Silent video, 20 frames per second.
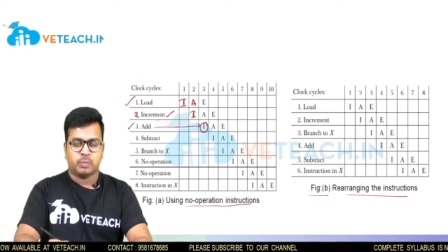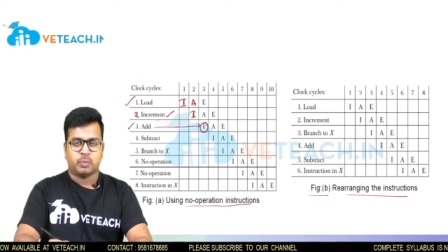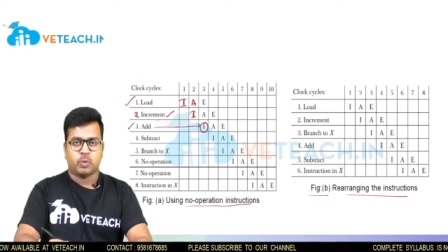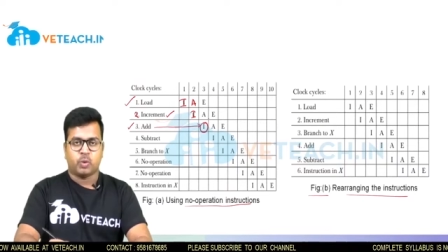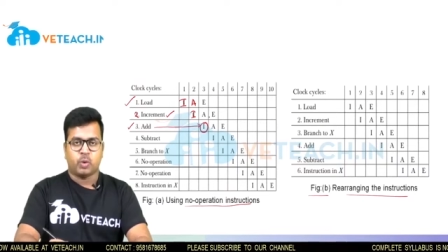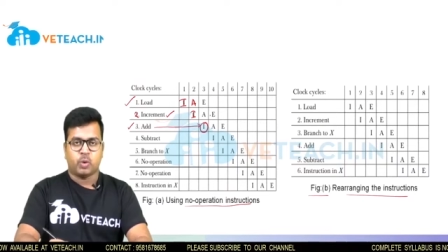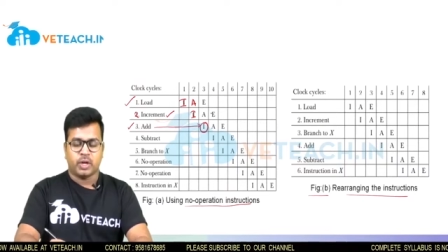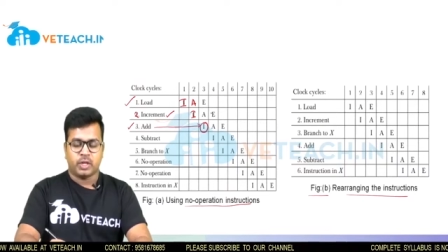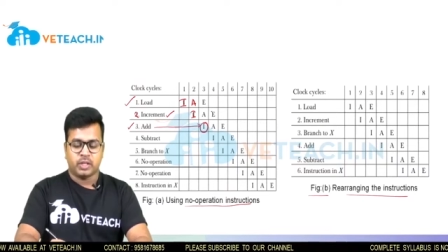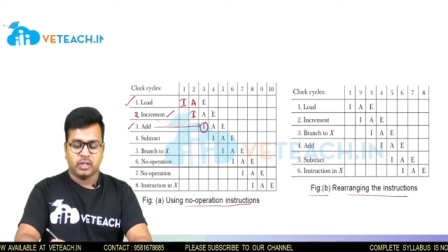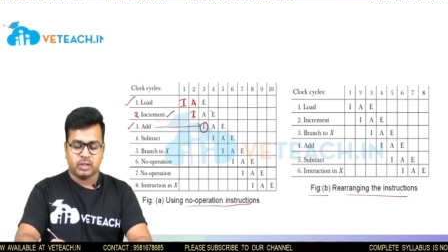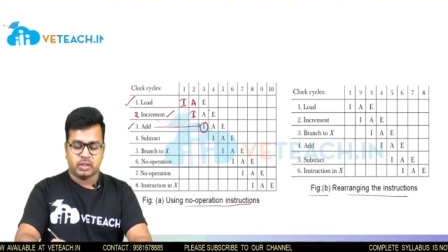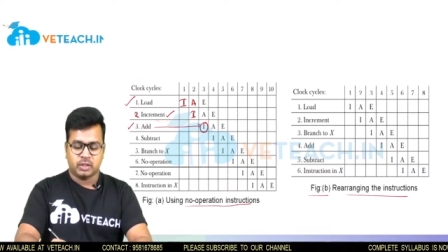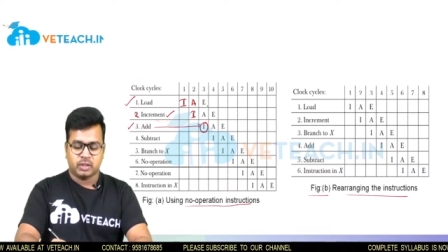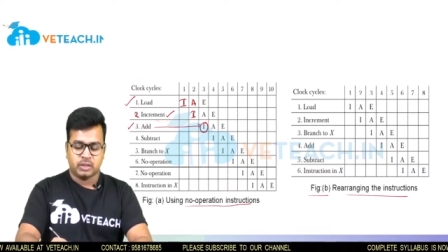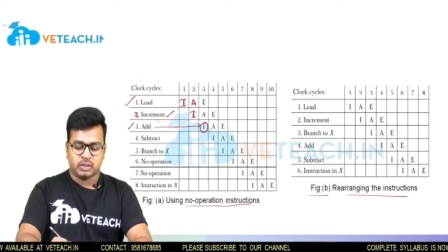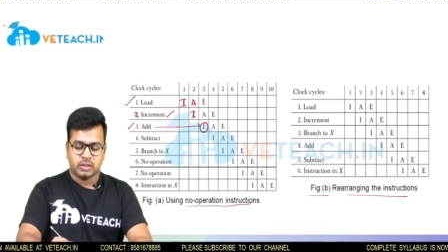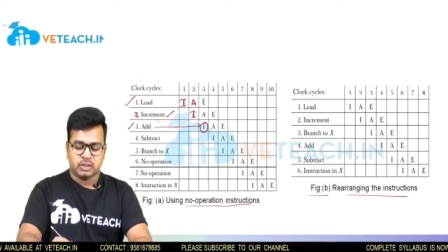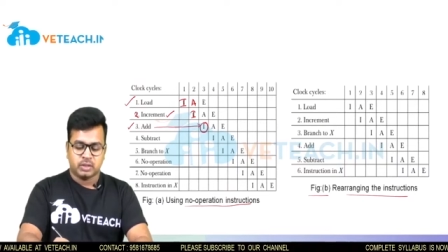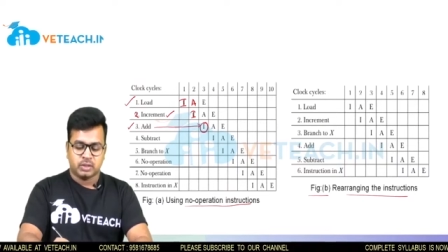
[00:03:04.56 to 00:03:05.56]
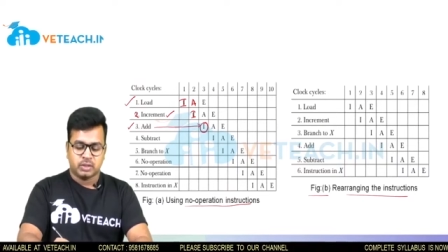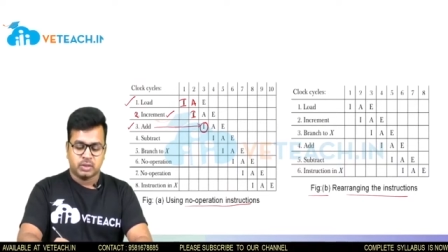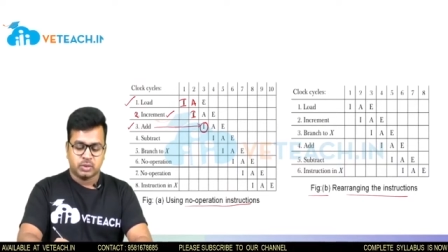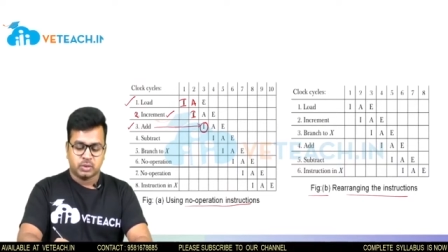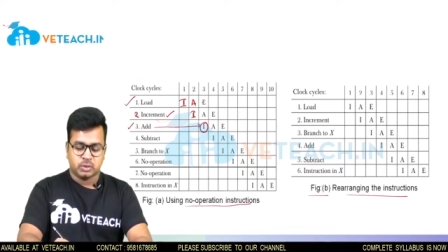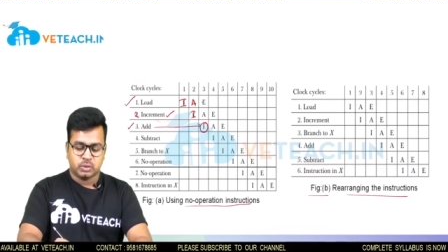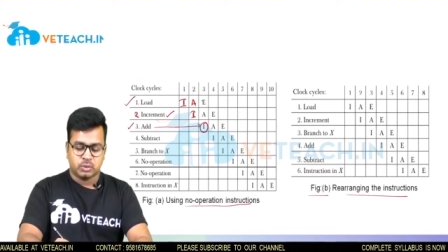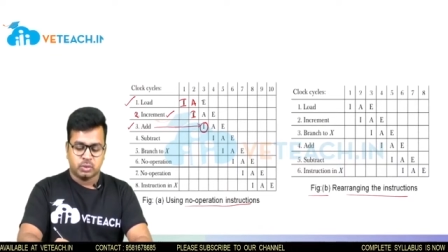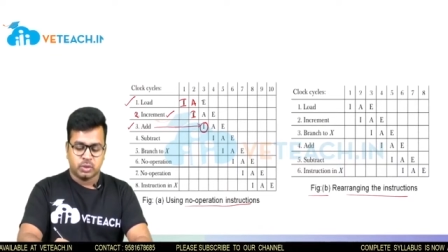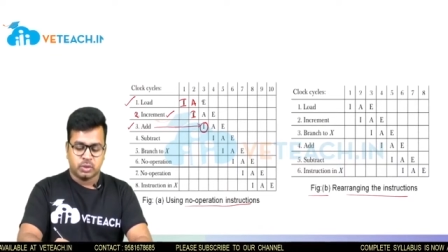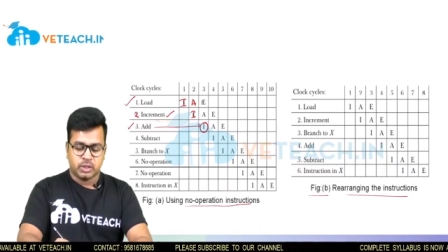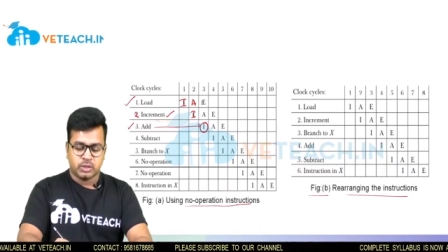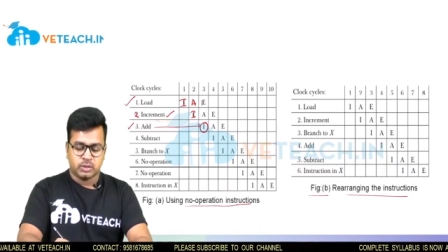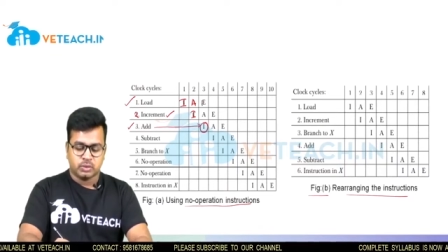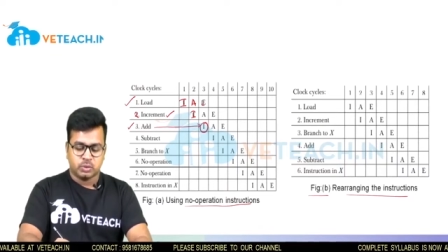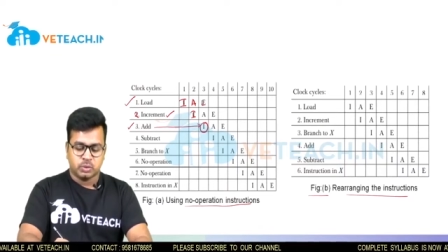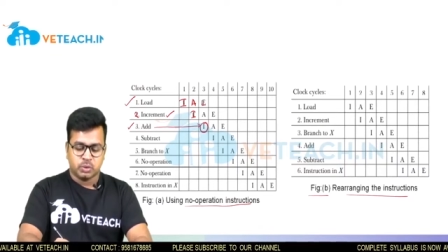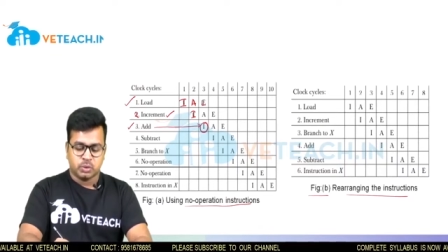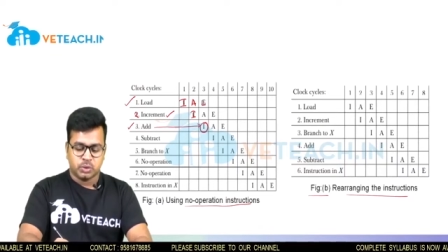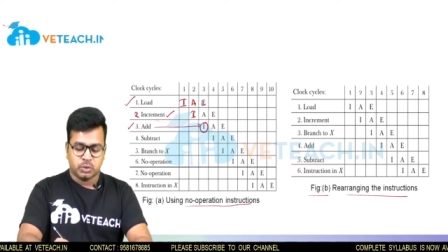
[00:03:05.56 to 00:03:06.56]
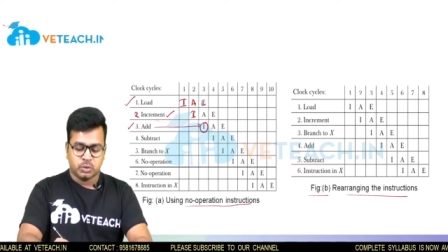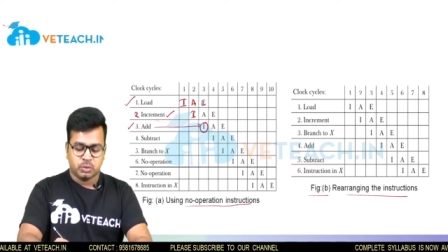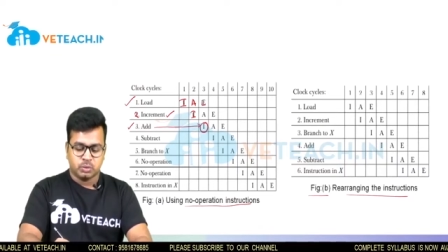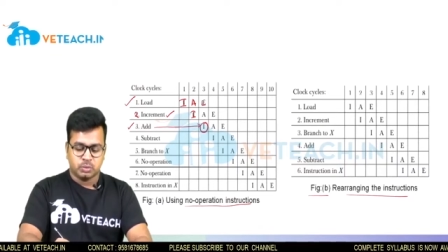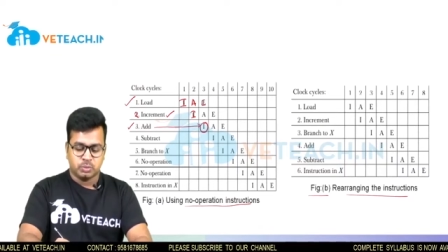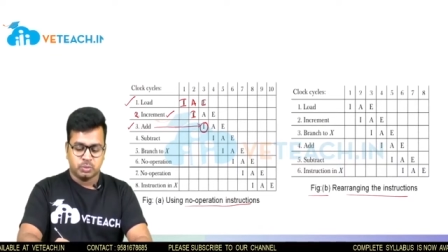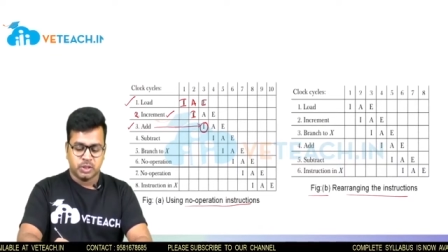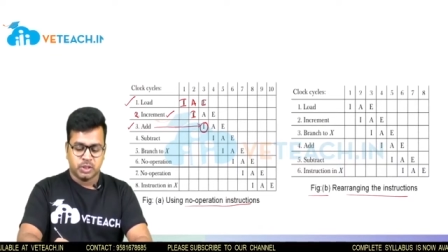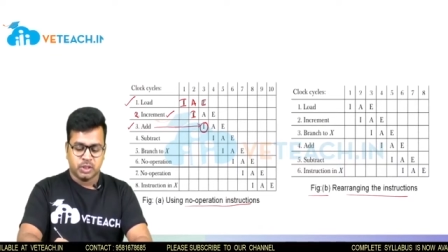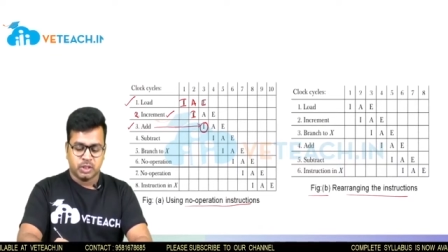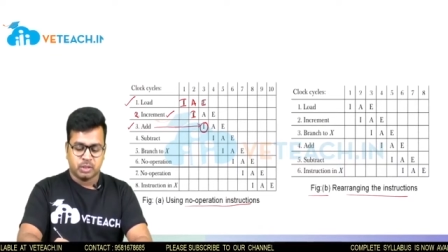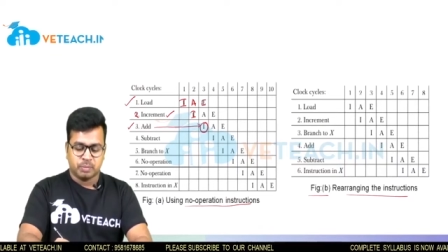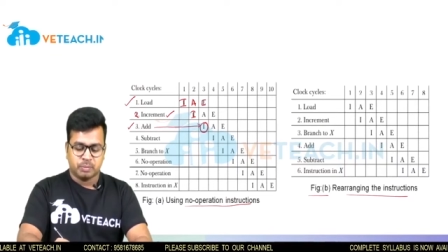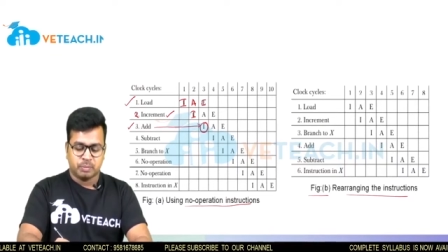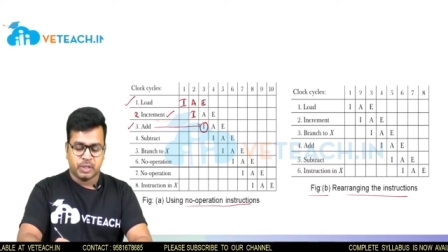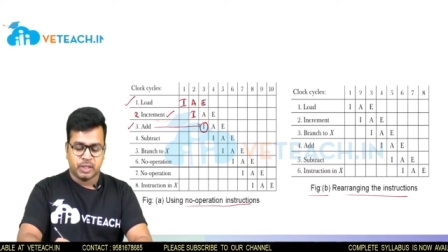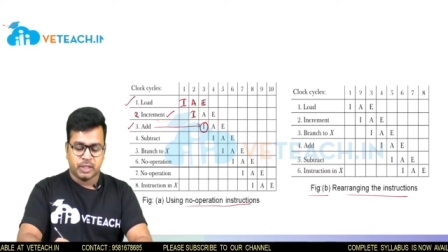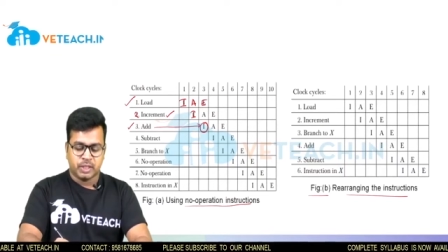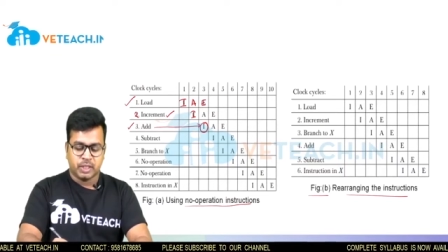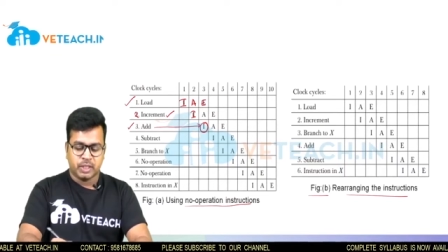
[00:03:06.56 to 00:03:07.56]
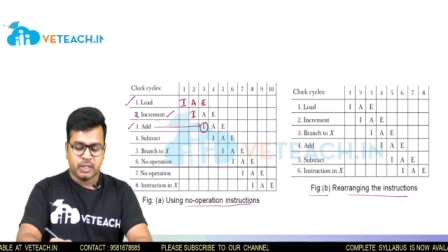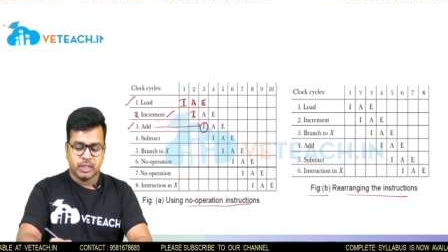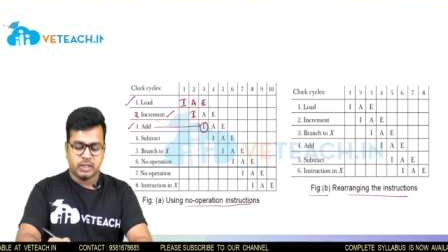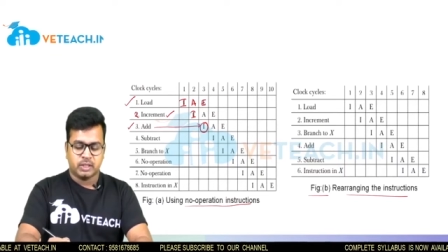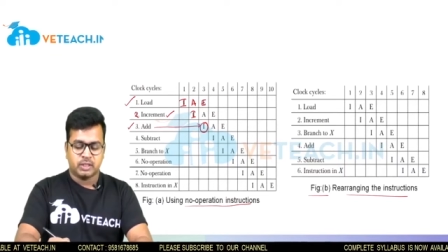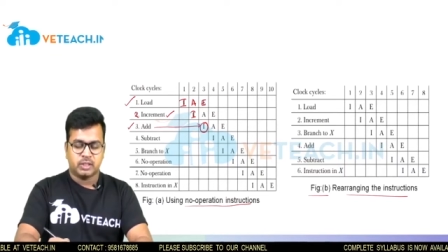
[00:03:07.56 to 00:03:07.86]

point, so it is going to be completed